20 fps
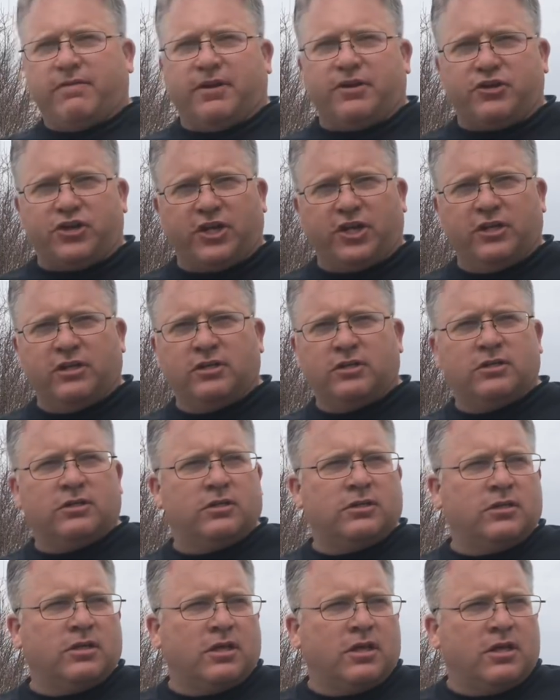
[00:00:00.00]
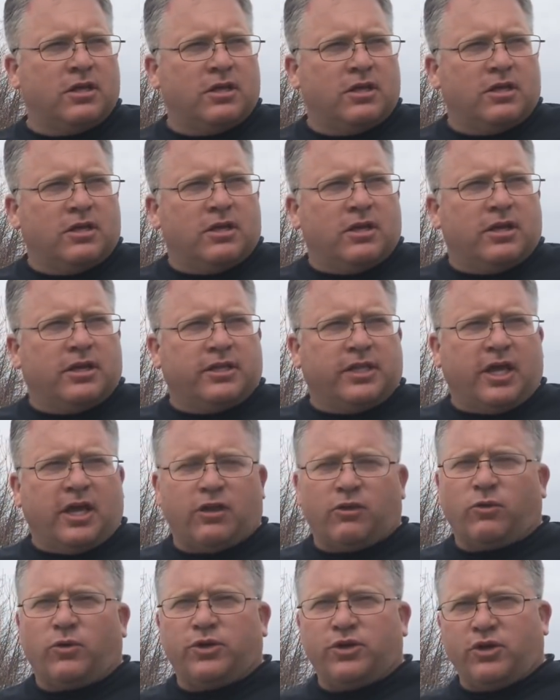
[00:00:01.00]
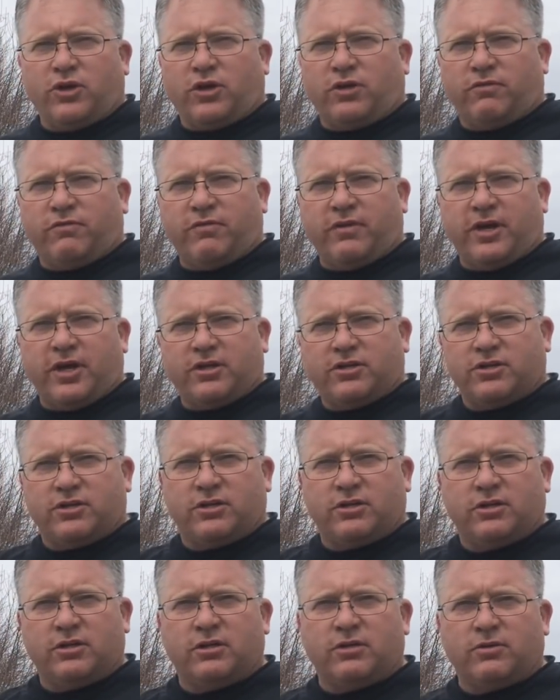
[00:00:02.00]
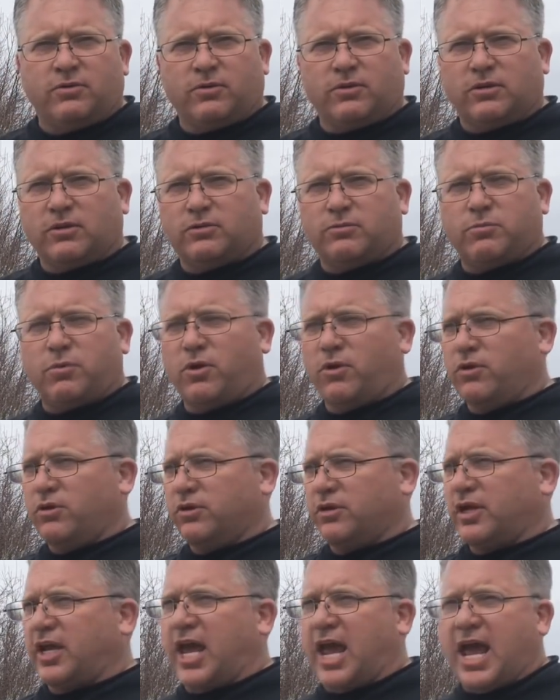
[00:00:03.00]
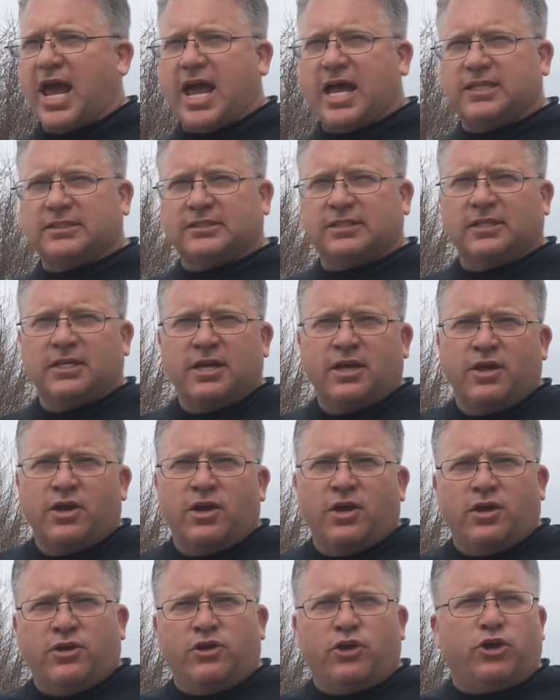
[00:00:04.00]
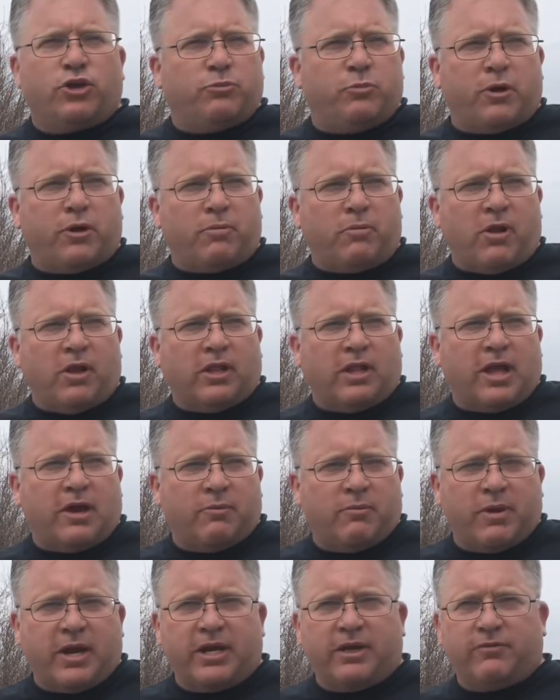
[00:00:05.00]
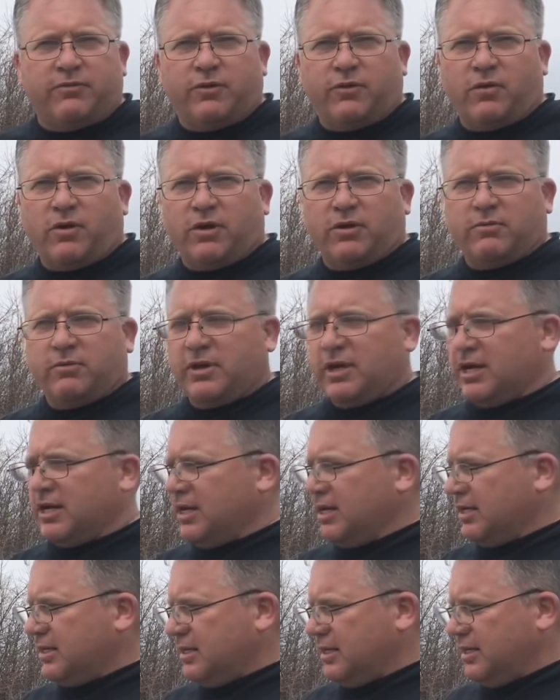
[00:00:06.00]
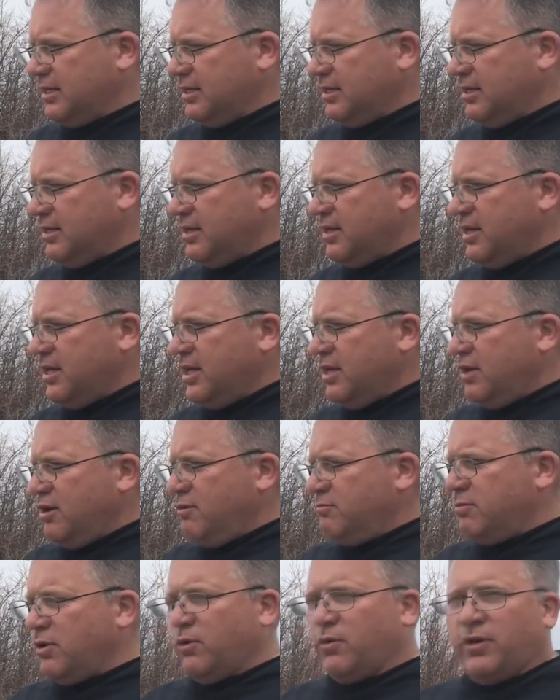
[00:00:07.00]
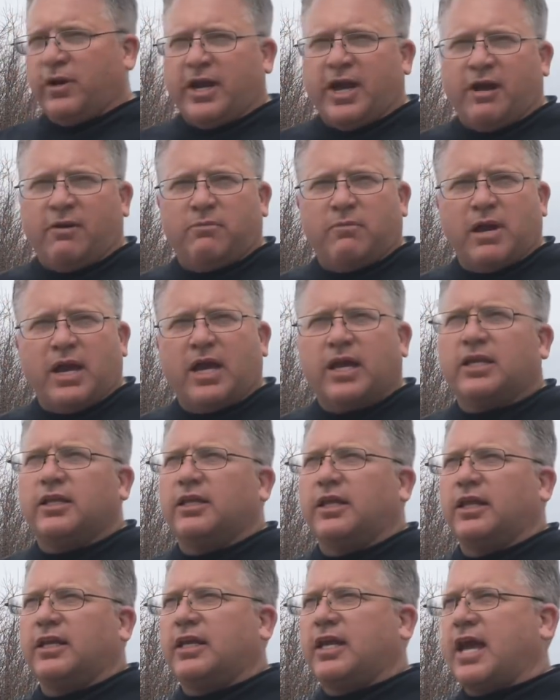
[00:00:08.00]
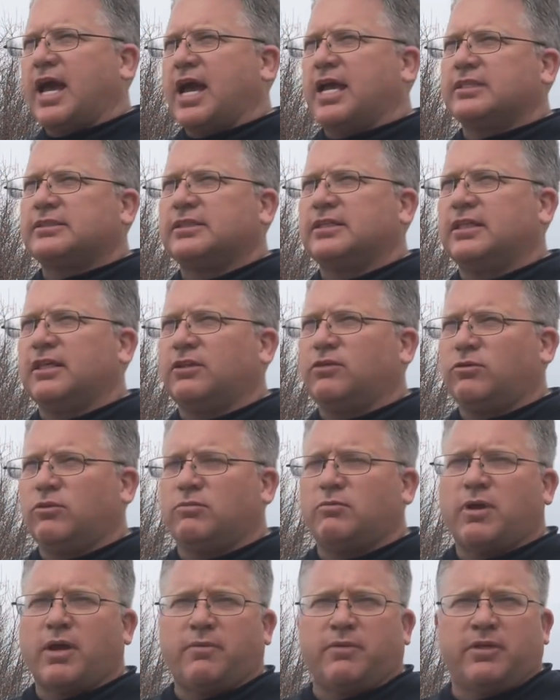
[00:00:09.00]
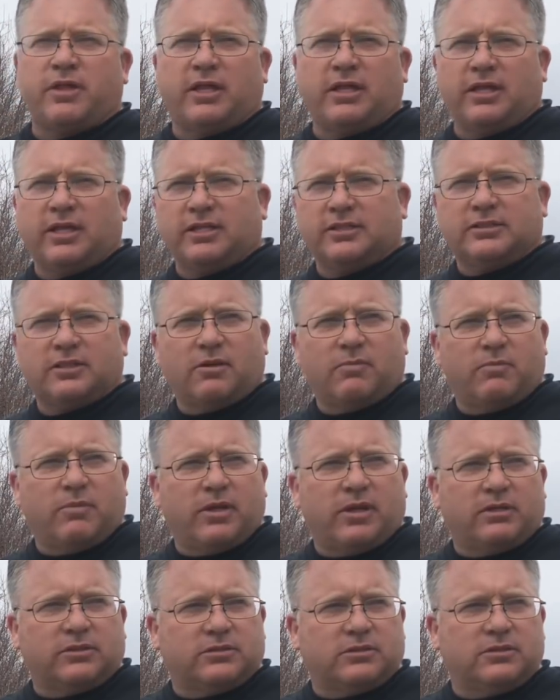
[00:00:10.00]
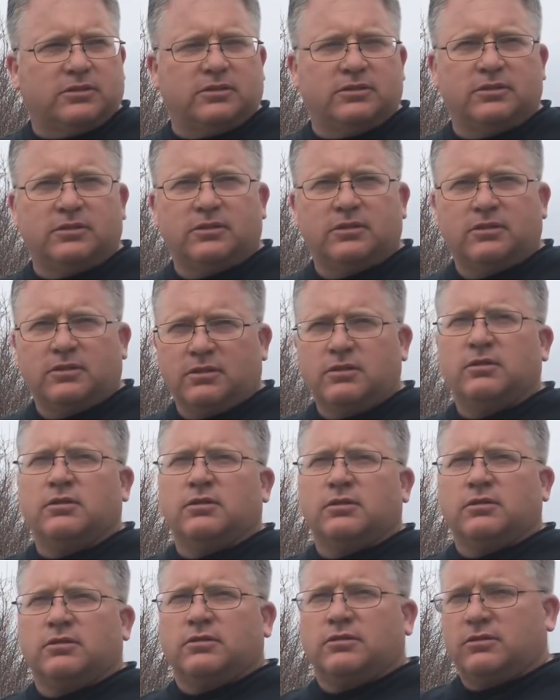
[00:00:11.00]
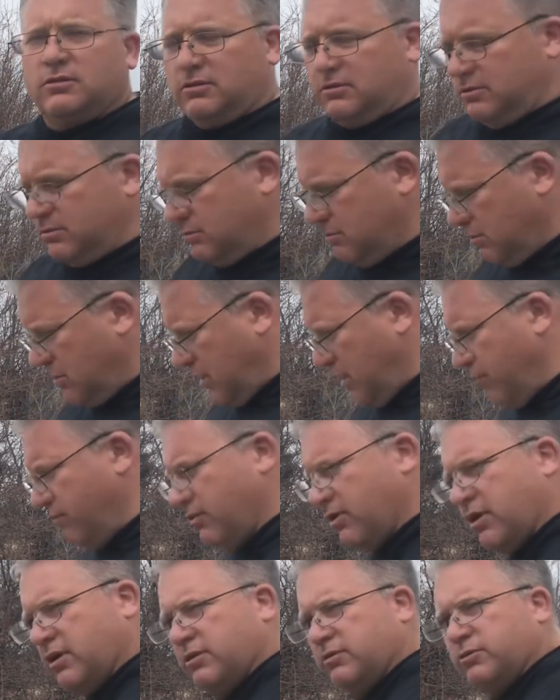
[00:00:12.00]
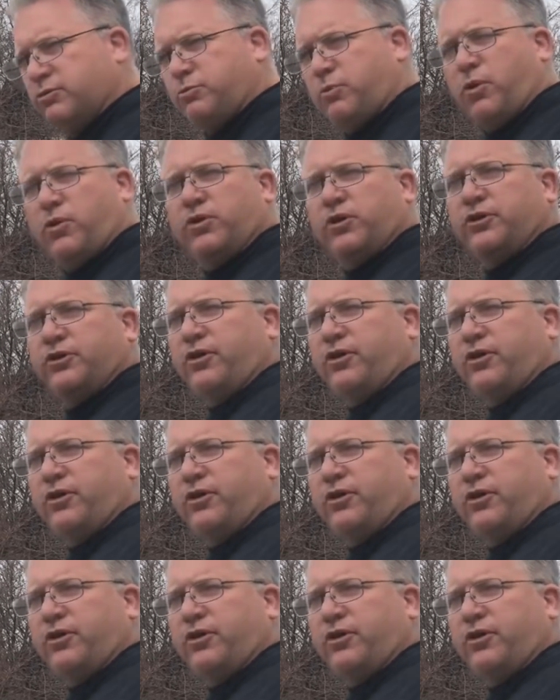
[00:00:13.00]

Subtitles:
fishing, and the other one you can fish with a spoon and cast. You could put them all out bait if you wanted, but I like to put one out bait and then cast another one. Maybe they'll hit something else. So we'll give the spoon a